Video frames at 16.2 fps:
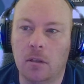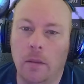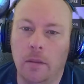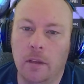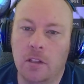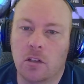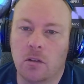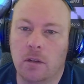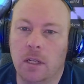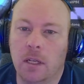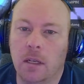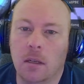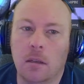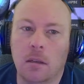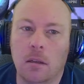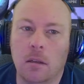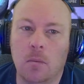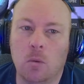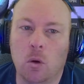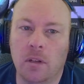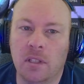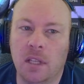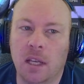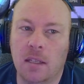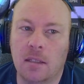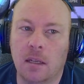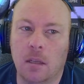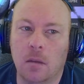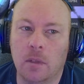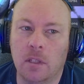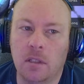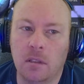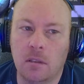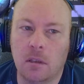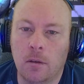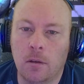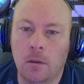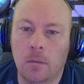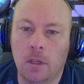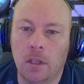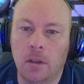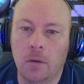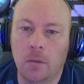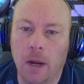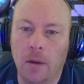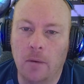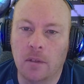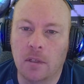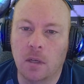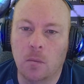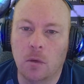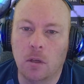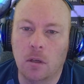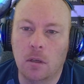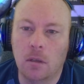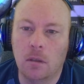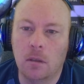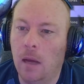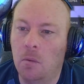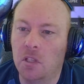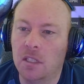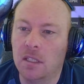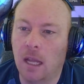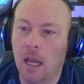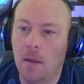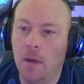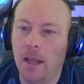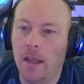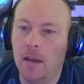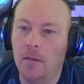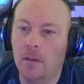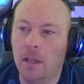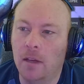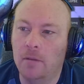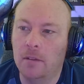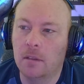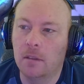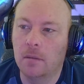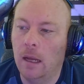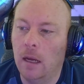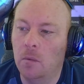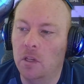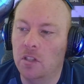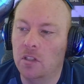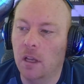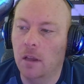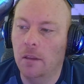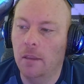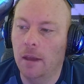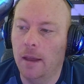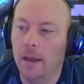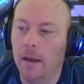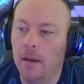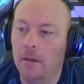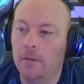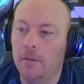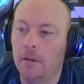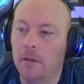this screen, the important text elements could be the round number, how much time I have left, how much health I have,